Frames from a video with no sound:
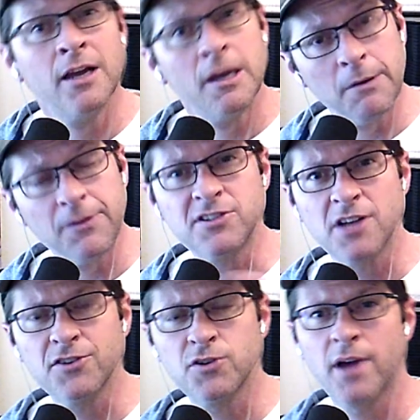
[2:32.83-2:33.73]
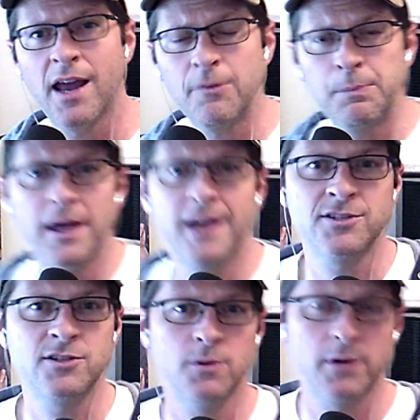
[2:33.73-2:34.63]
But this also kind of applies
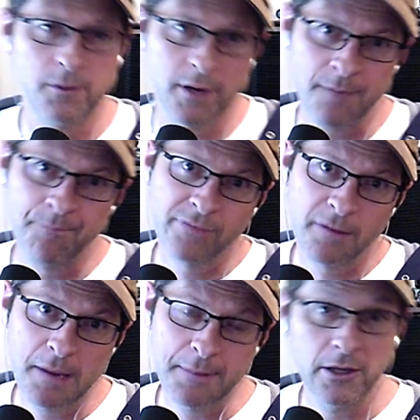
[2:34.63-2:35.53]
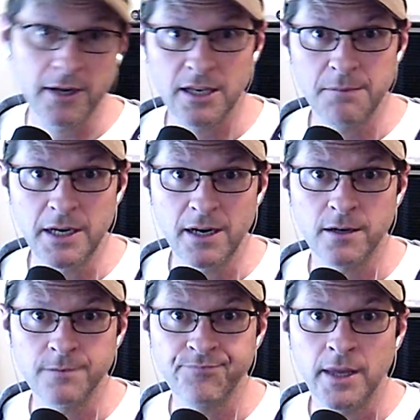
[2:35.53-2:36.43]
too, where you want to maybe look in the
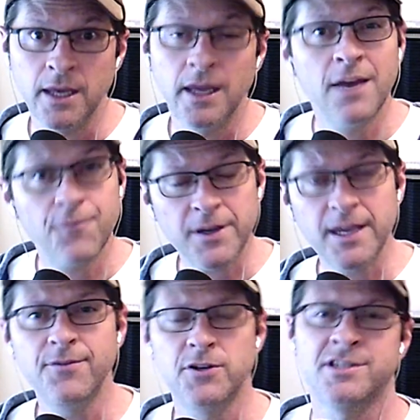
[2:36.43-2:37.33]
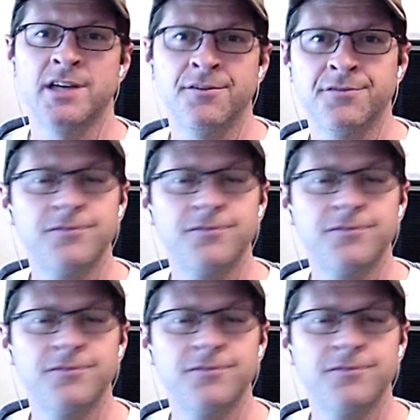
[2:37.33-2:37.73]
mirror and forgive yourself.